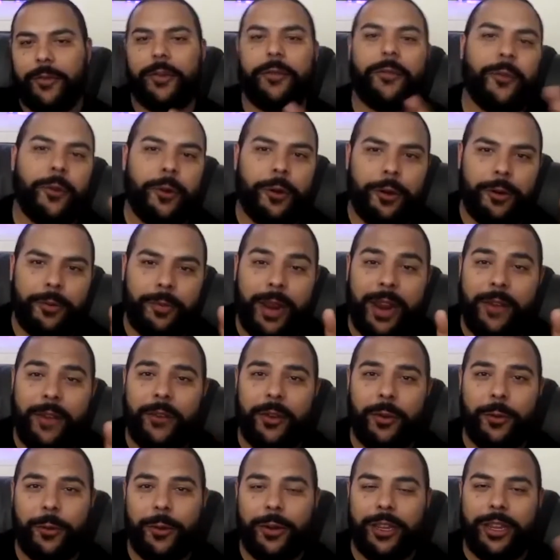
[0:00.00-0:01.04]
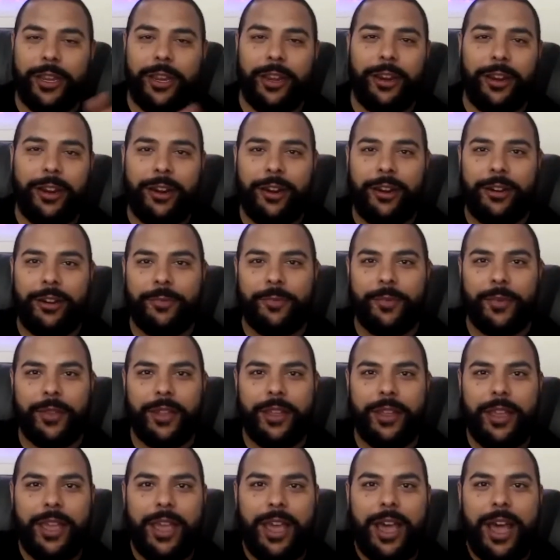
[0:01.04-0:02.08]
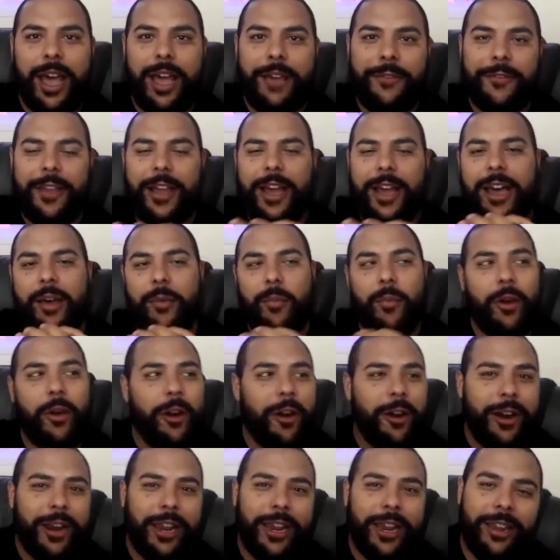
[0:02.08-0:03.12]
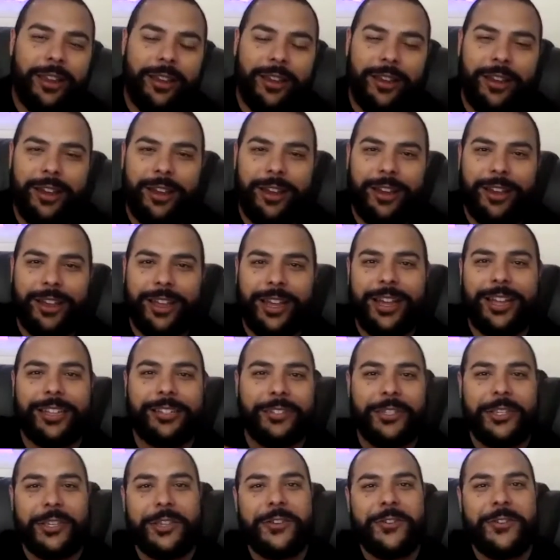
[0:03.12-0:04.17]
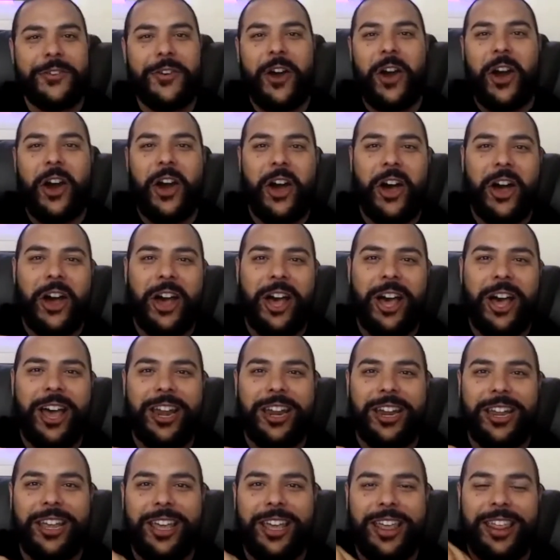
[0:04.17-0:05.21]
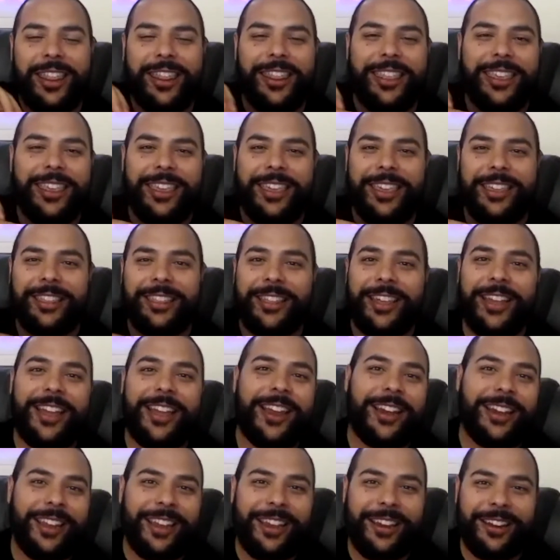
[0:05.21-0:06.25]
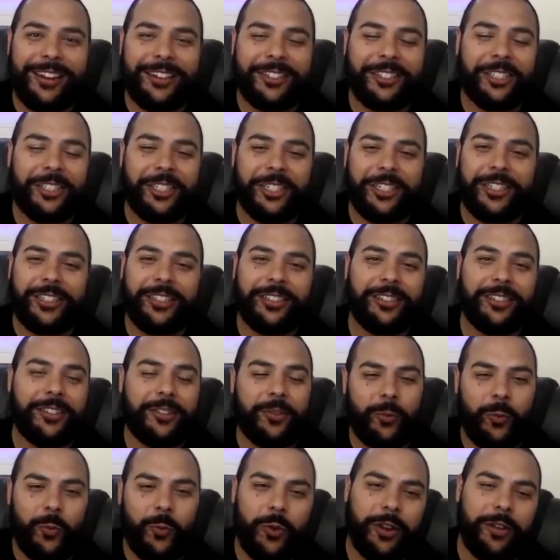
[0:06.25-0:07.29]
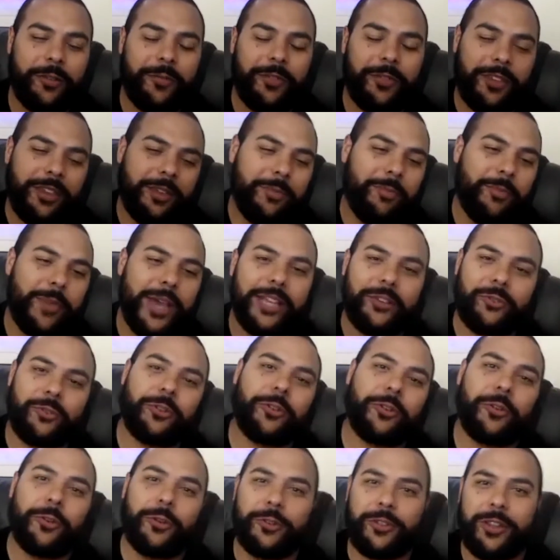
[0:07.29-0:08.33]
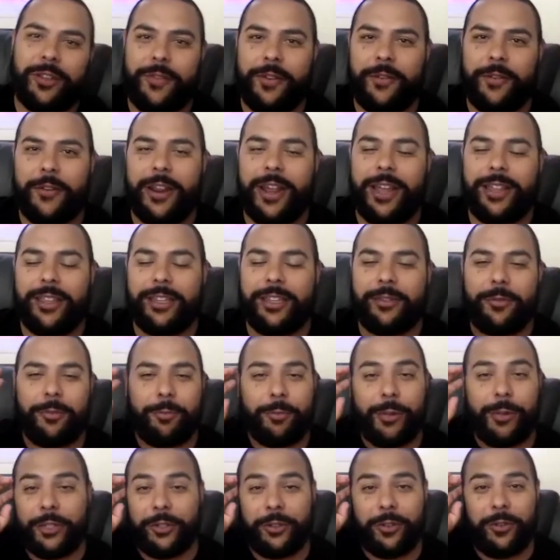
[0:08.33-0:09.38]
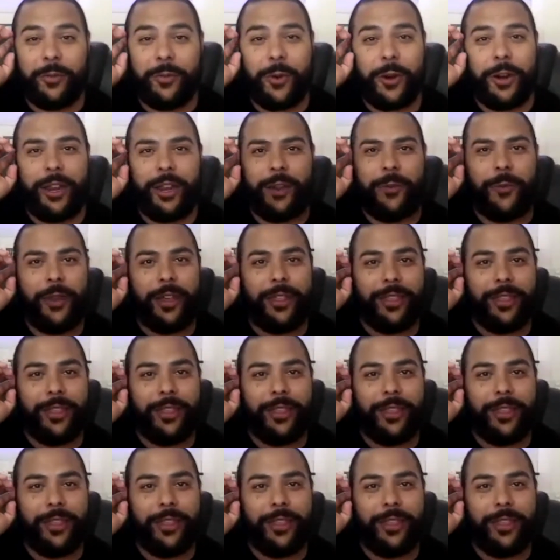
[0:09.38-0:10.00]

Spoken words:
For everyone here, I've got Mari Cantu on the line here, and she's one of the best recruiters I've ever had the pleasure of working with.